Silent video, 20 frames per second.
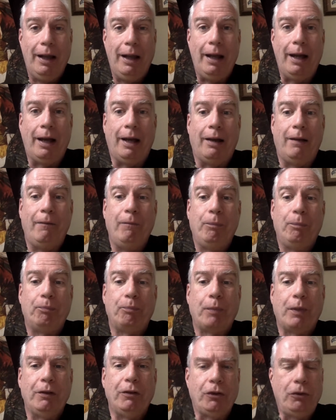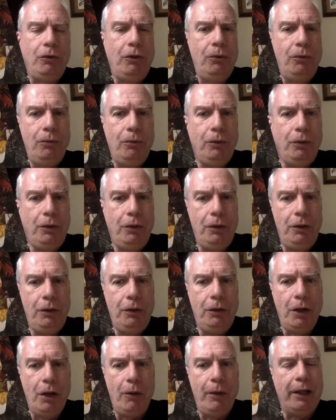uh, so you
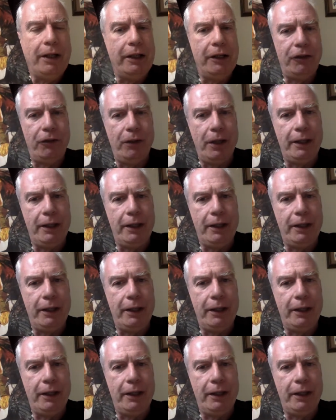you know in an issue